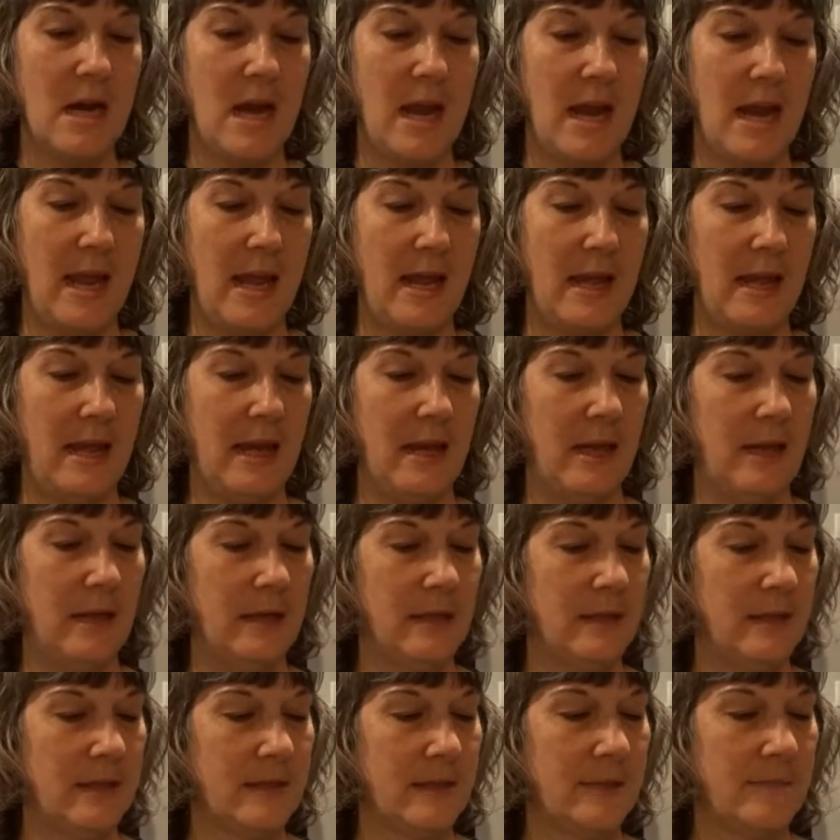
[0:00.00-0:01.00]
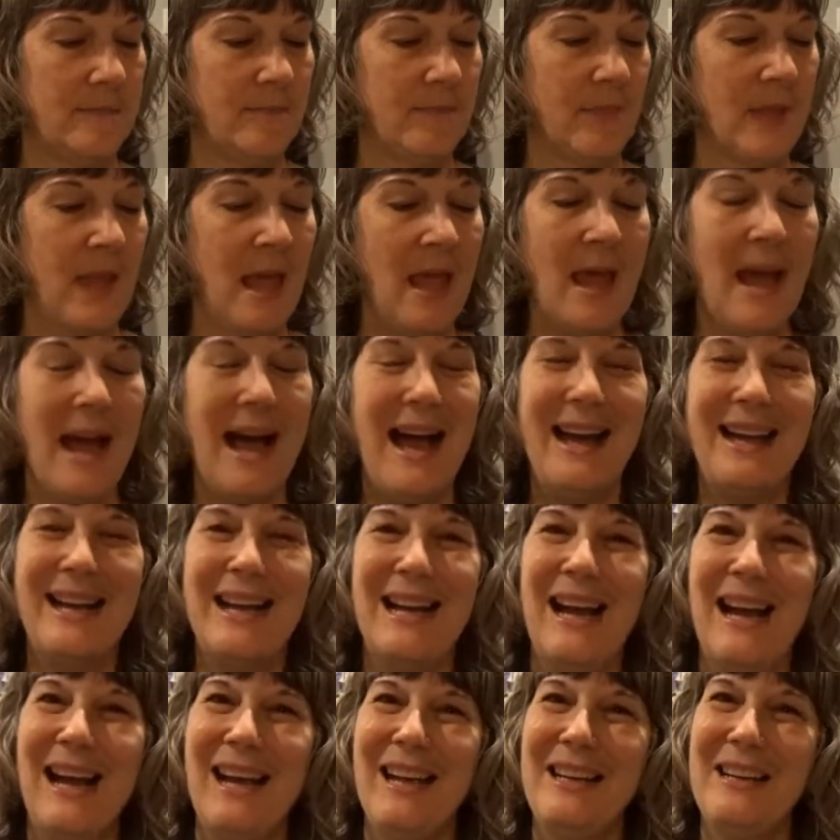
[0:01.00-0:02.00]
and I
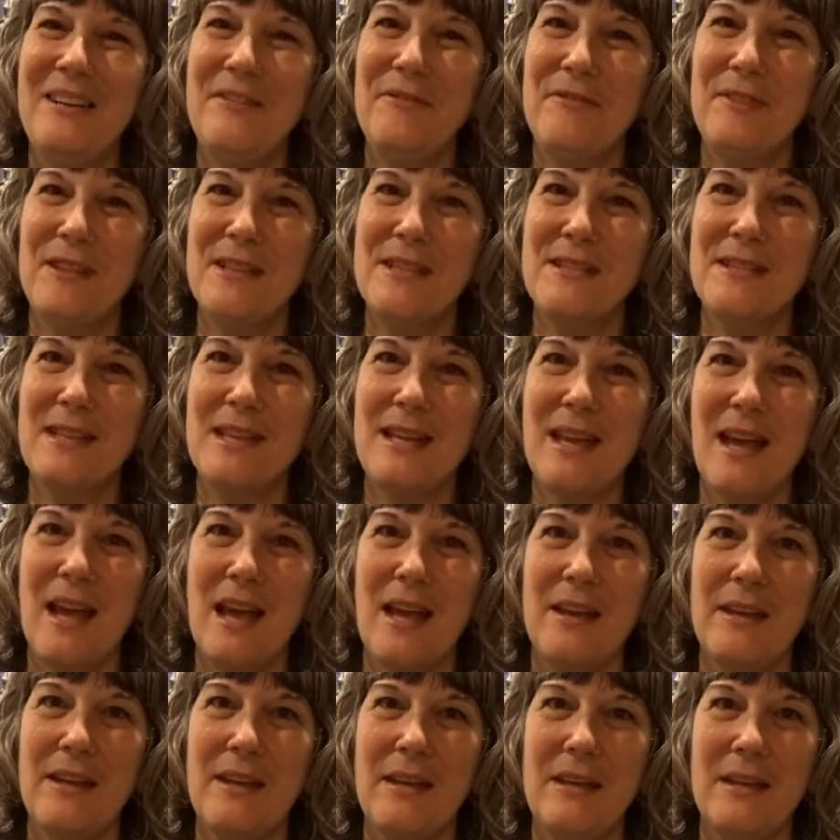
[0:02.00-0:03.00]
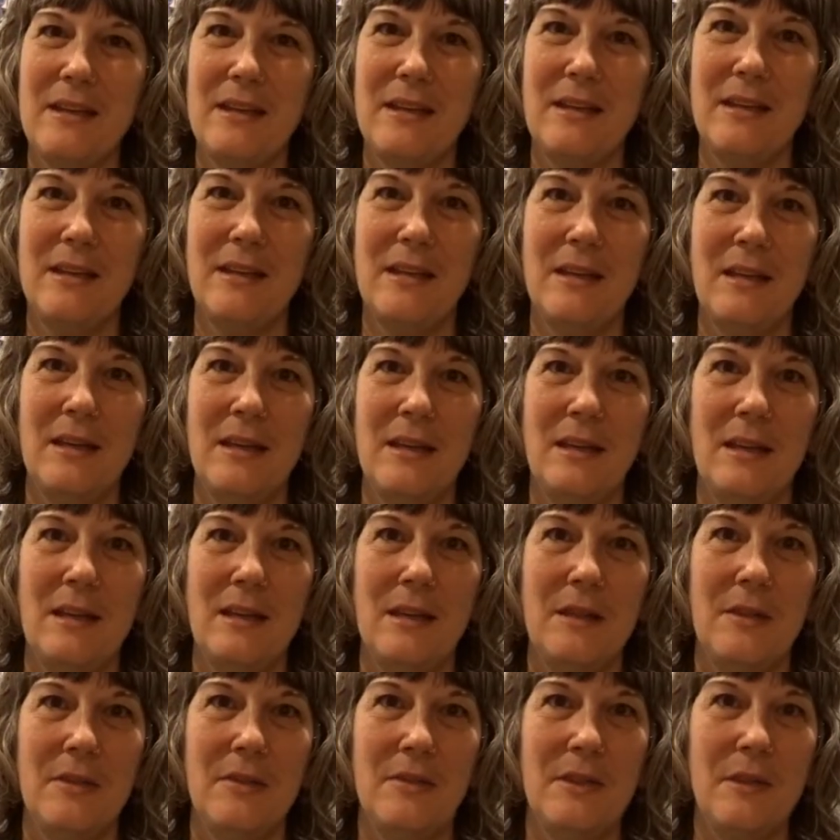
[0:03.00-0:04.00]
kind of fussy cutted
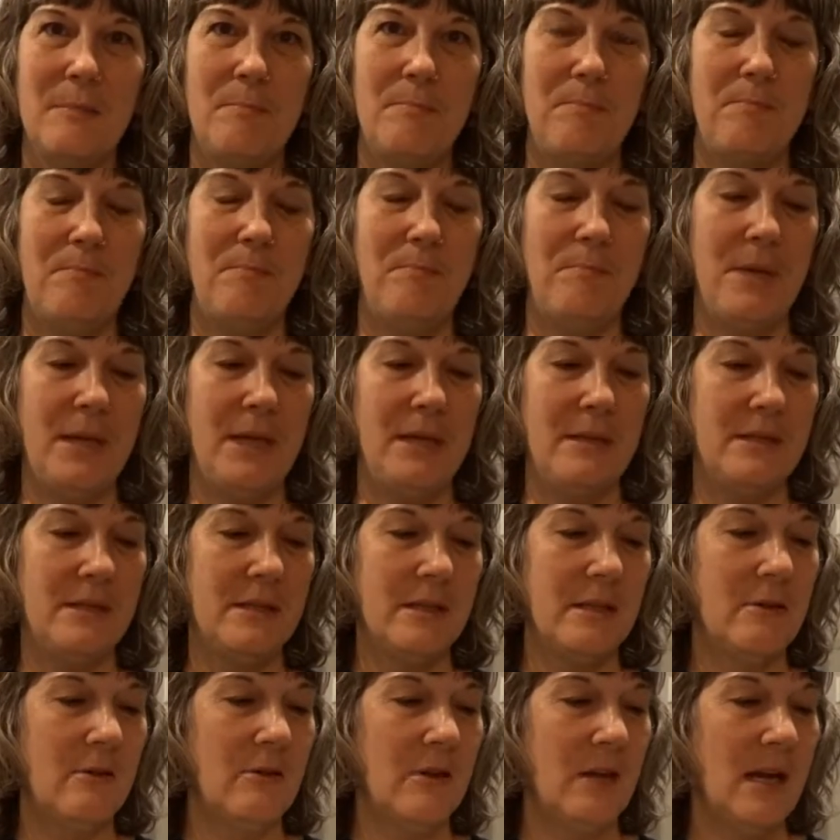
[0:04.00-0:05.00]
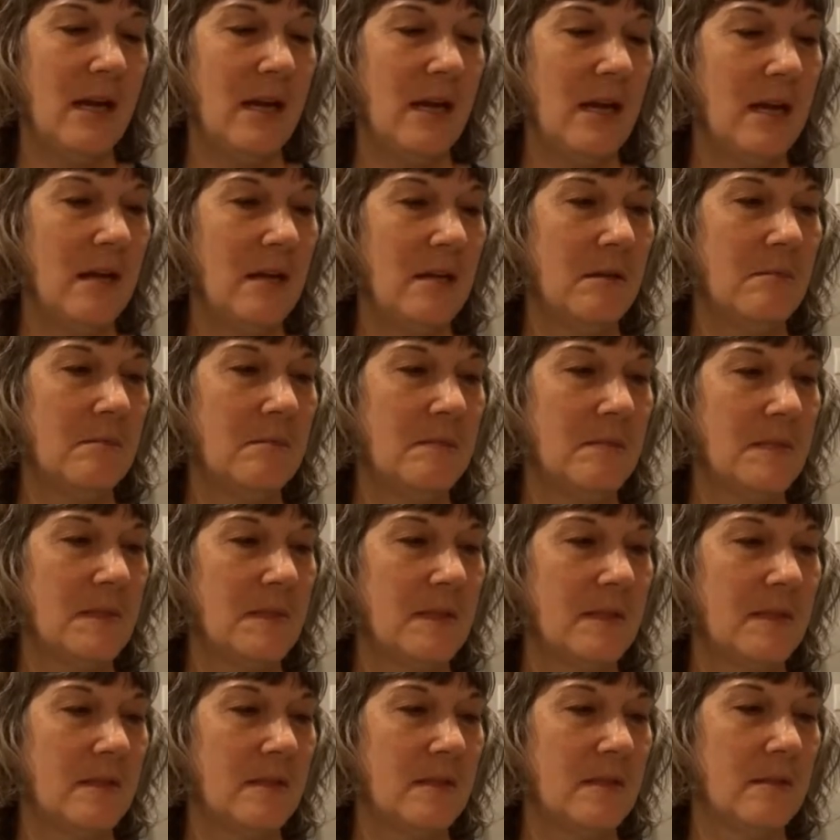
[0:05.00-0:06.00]
the
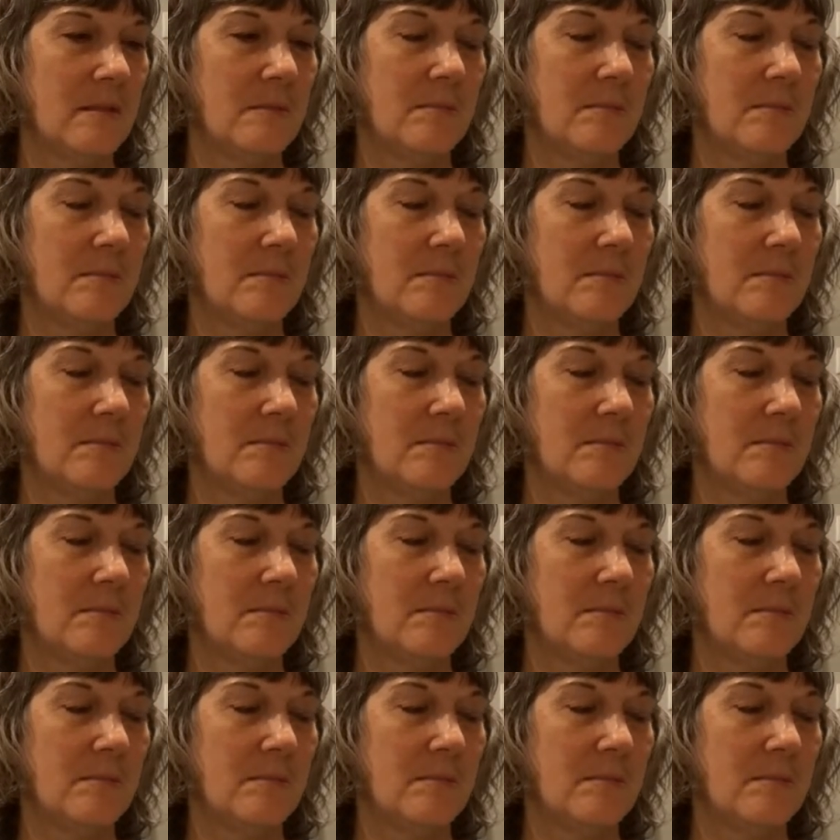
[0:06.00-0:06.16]
pentagons.